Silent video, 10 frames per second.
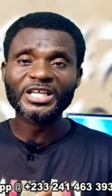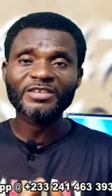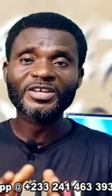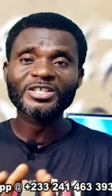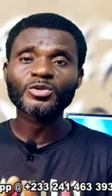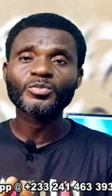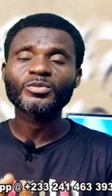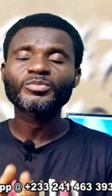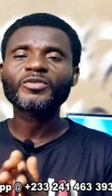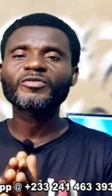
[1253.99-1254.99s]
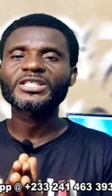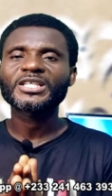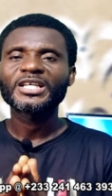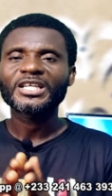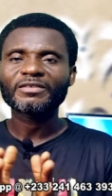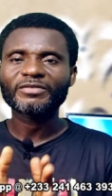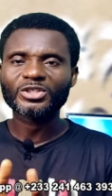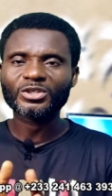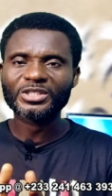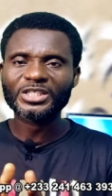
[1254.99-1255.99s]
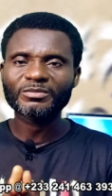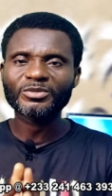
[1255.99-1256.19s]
Evans of all profit, David Johnson,